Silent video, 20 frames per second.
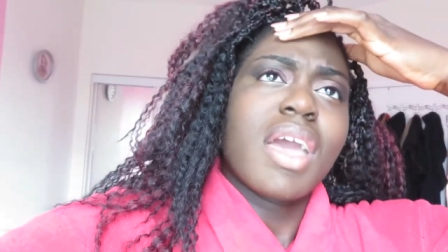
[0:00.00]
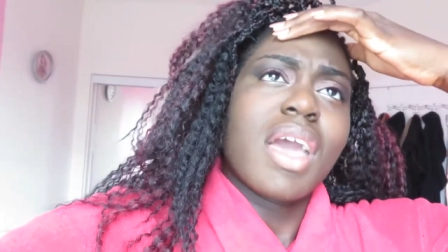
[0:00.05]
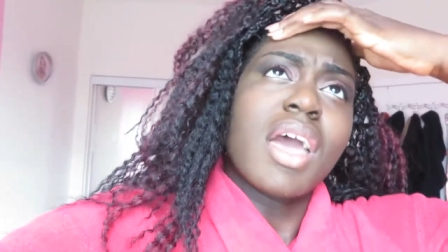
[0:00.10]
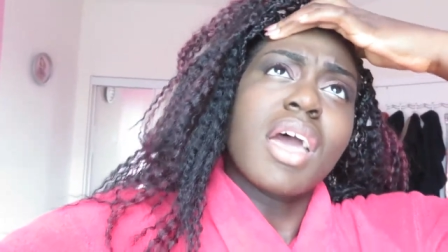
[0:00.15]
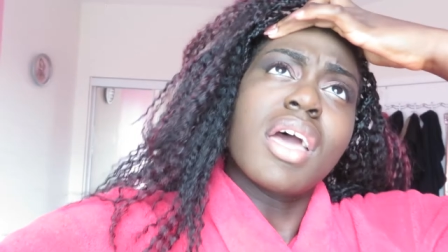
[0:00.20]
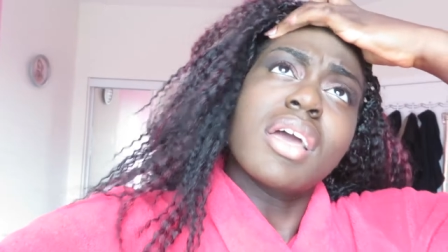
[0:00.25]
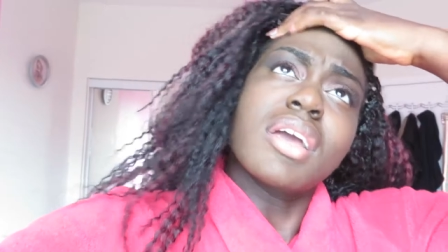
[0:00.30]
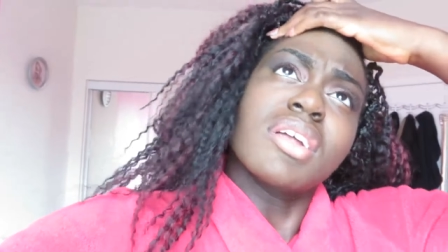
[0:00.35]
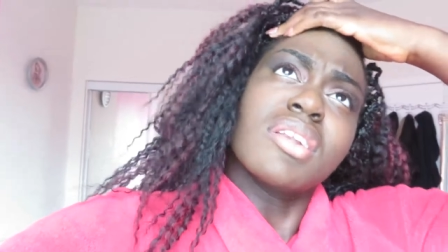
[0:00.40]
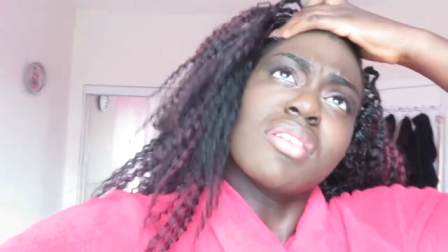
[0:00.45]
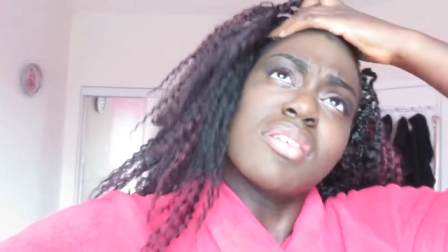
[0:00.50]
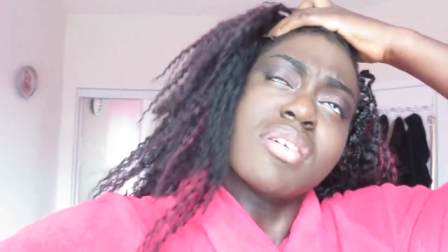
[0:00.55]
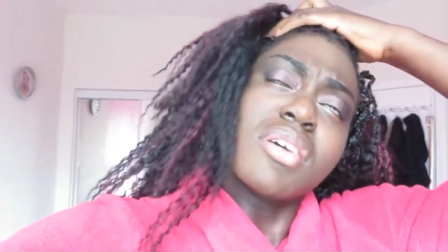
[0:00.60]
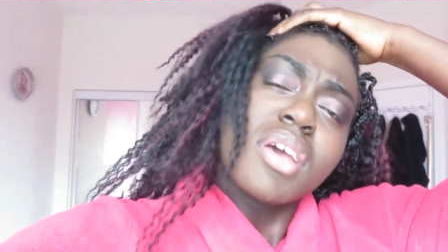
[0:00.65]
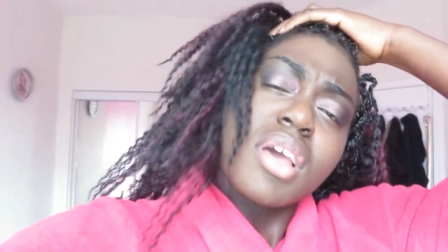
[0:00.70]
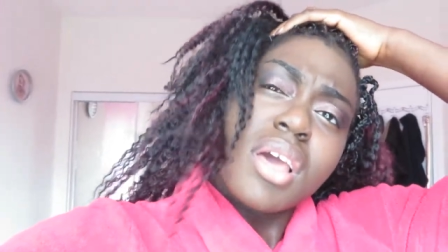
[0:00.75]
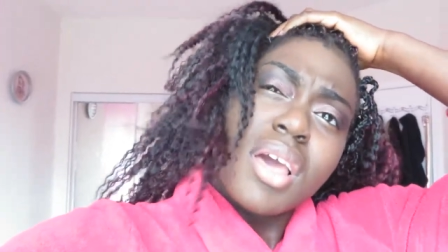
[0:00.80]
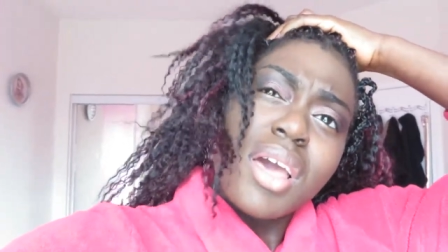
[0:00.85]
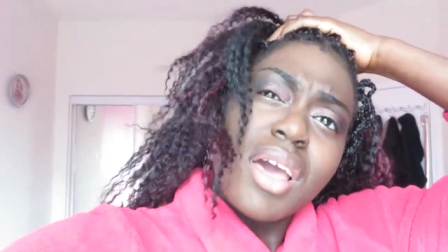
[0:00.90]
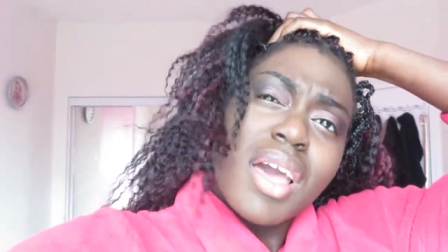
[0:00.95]
And
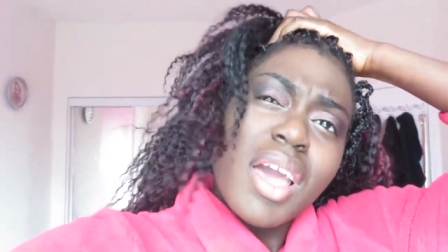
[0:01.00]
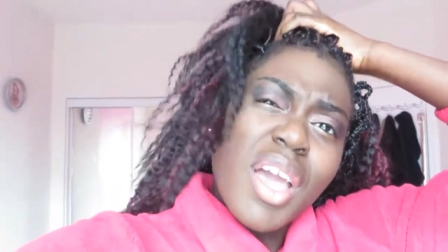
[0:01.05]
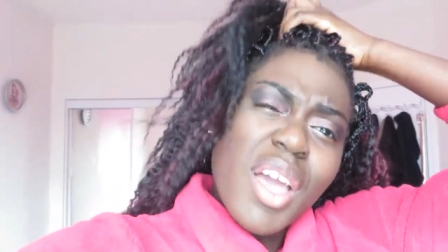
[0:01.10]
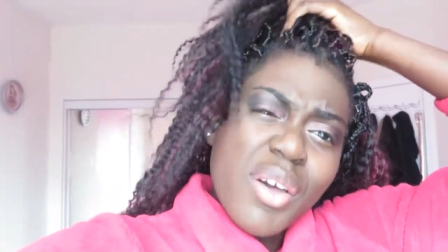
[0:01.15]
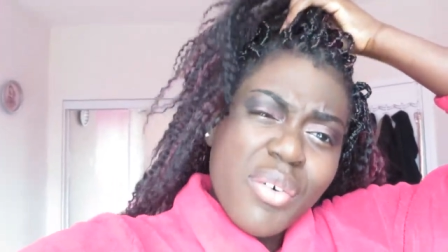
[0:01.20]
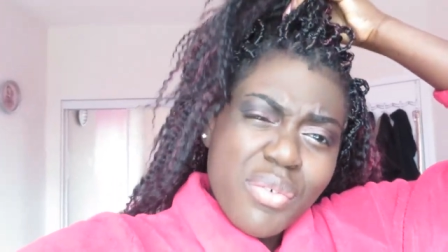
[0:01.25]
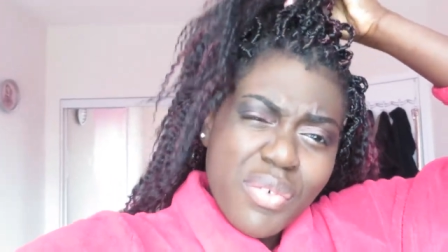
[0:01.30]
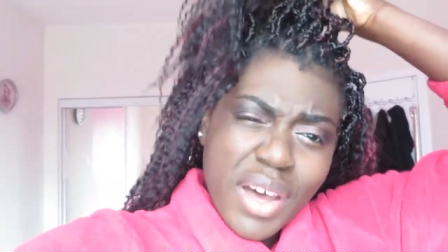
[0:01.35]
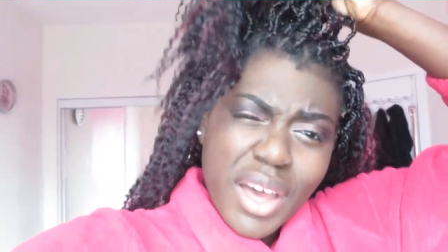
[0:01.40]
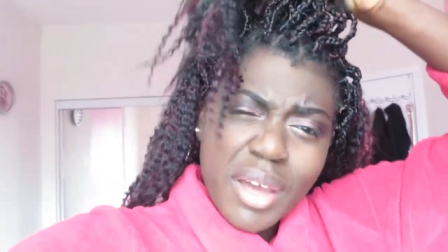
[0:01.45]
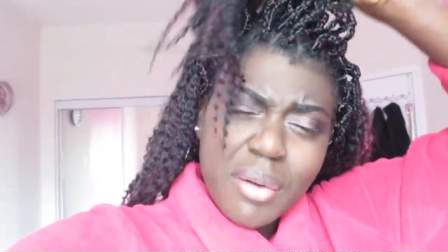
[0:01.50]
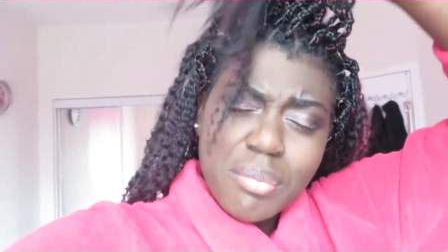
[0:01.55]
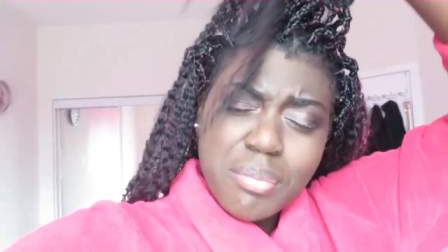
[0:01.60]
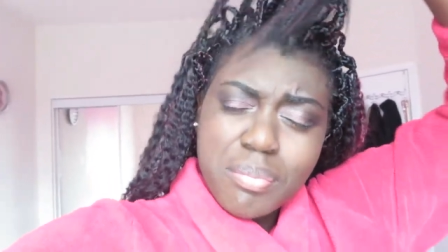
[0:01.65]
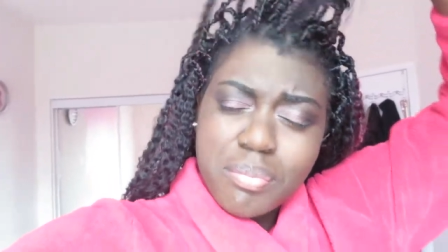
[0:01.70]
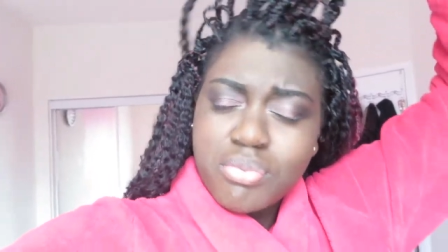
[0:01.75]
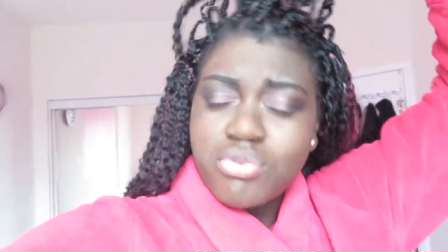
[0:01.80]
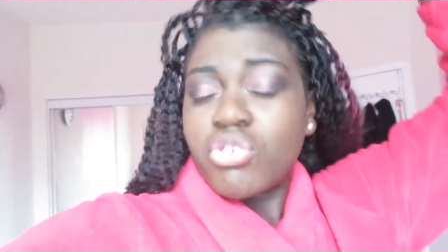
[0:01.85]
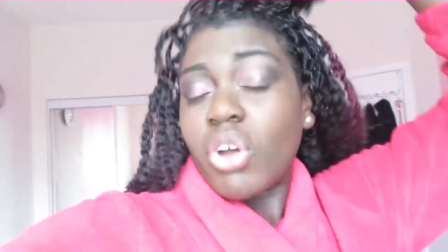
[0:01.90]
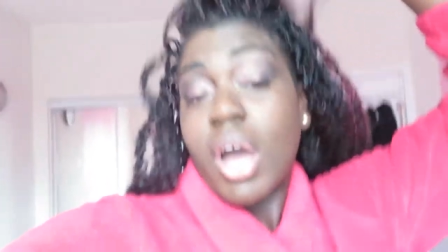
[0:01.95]
if I
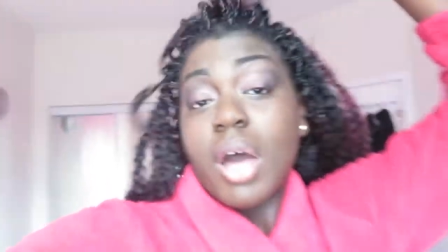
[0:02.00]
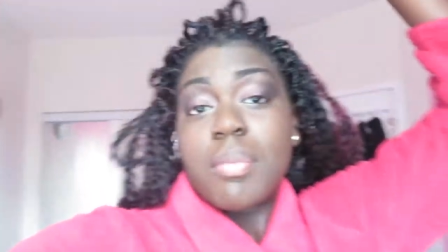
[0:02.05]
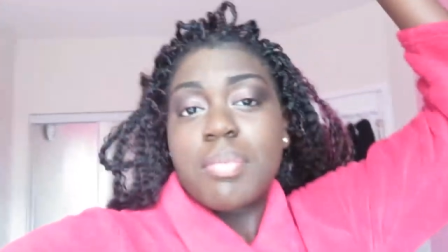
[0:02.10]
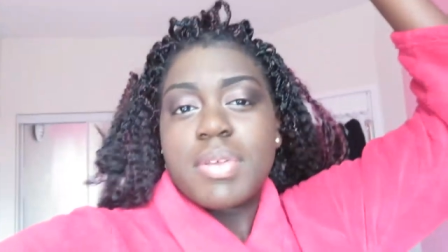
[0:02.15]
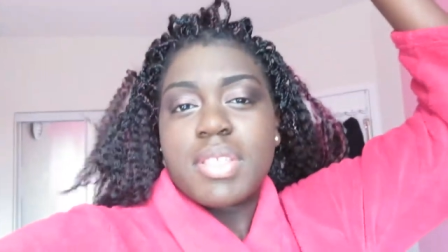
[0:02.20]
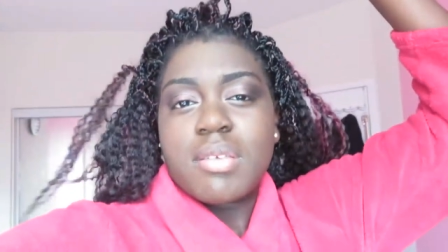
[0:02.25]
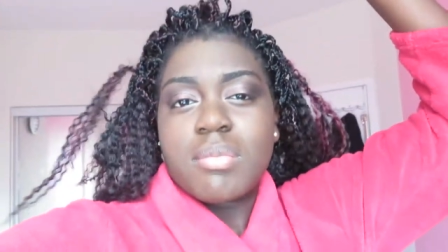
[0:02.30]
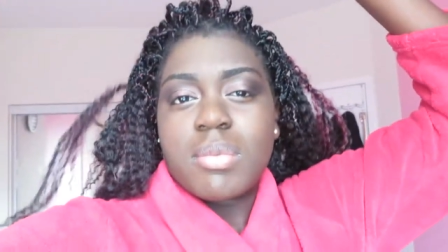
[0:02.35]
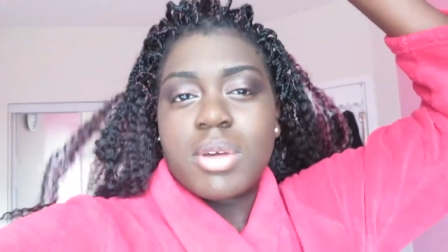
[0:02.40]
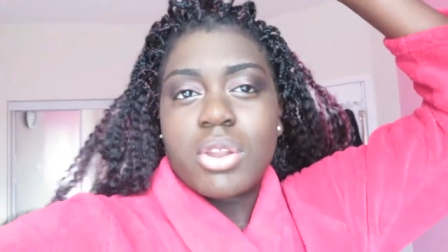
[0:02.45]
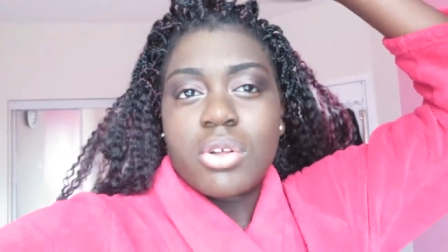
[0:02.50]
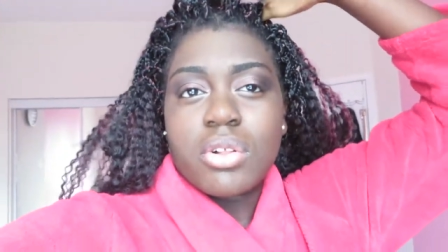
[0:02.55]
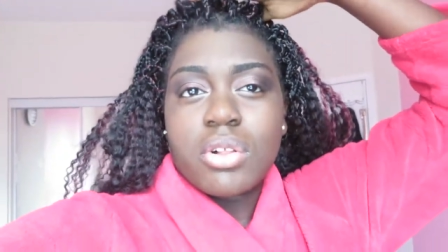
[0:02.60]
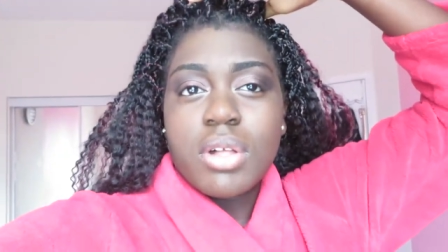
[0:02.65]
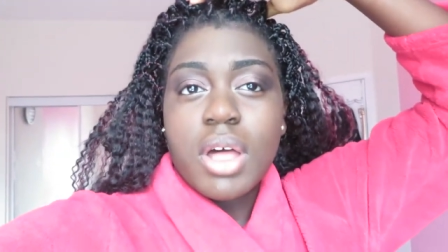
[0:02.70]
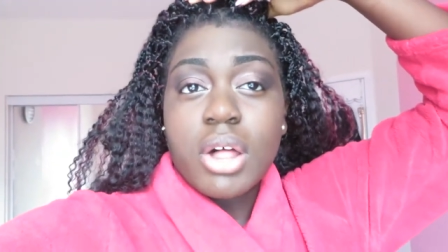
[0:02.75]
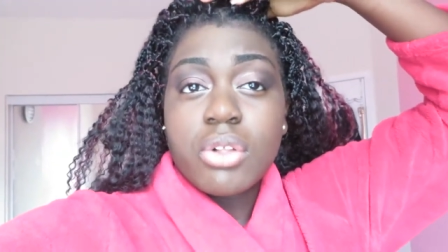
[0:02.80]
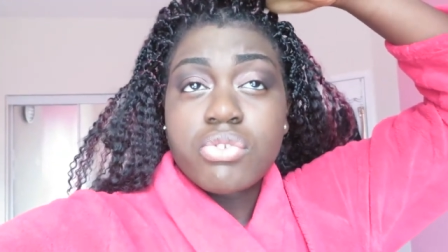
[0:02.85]
shop in the middle,